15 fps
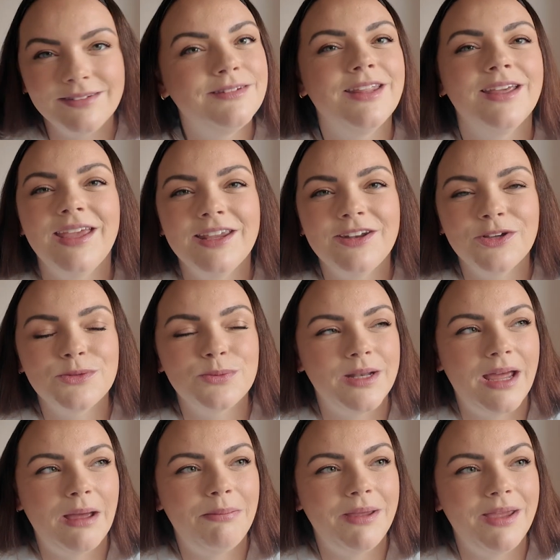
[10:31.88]
The kiddos were
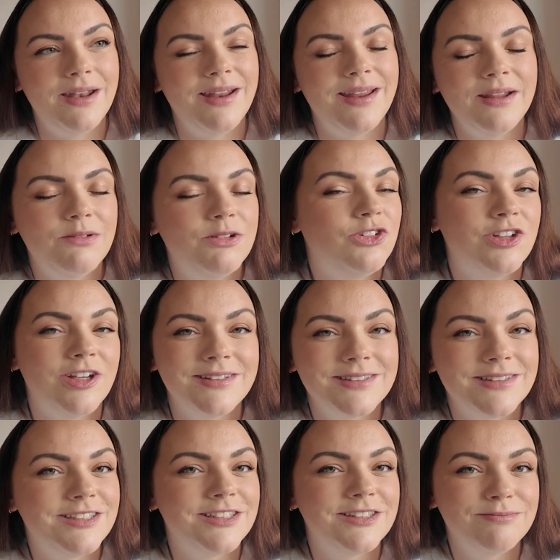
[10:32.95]
napping and it was
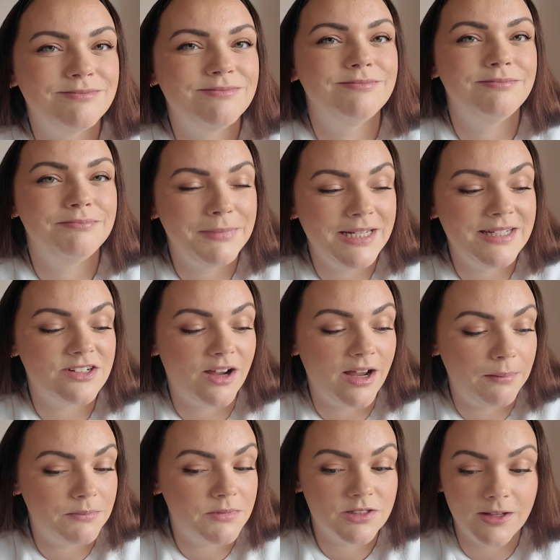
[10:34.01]
just me
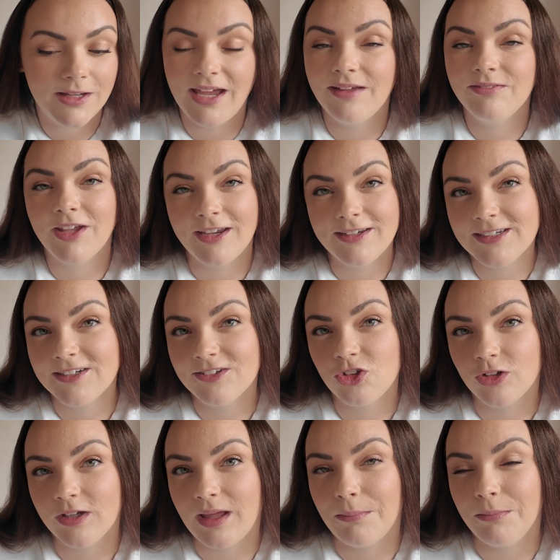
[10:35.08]
time. So yeah, I did
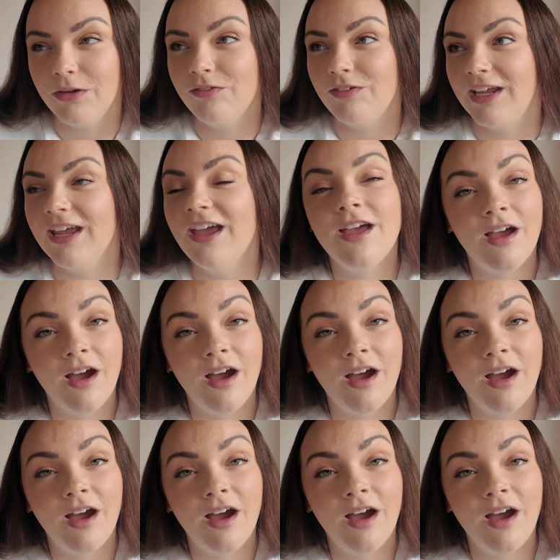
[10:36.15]
enjoy that movie.